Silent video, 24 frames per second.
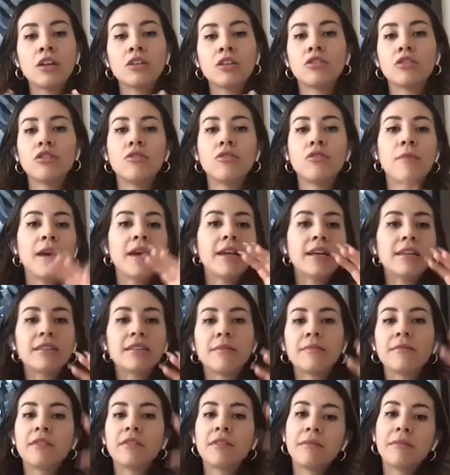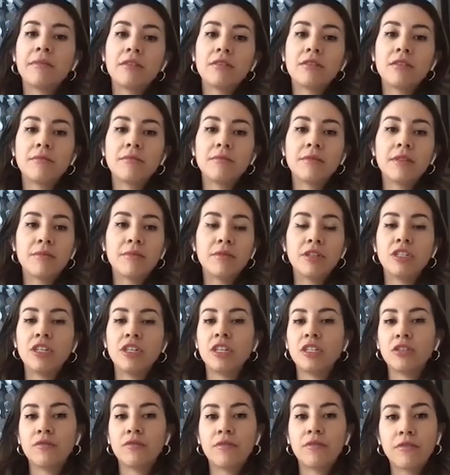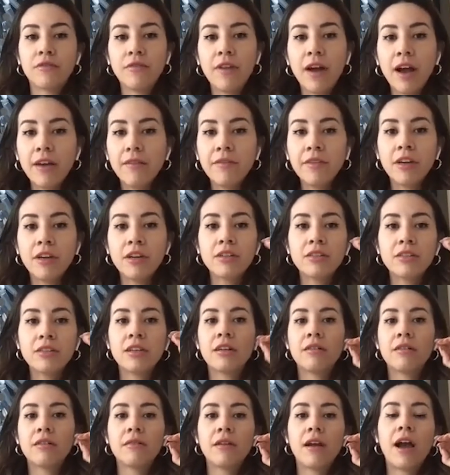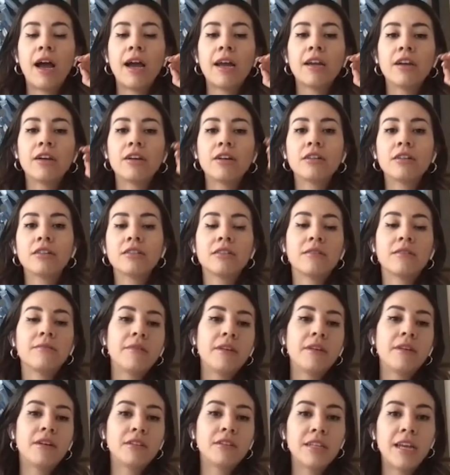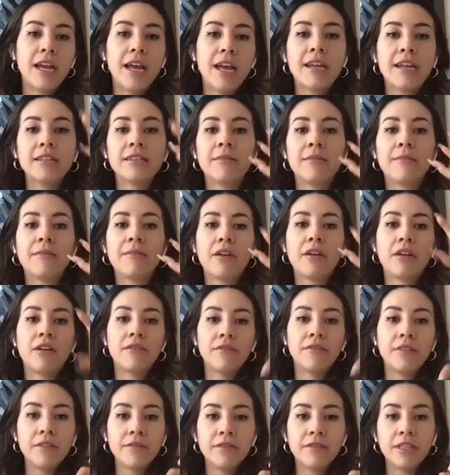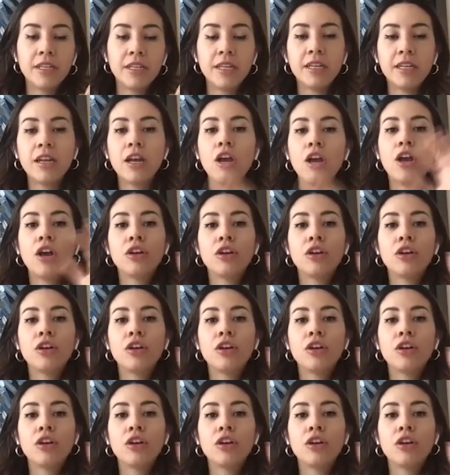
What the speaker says: So you might get some depreciation for 5 years that are higher, some that are 10, some that are 15.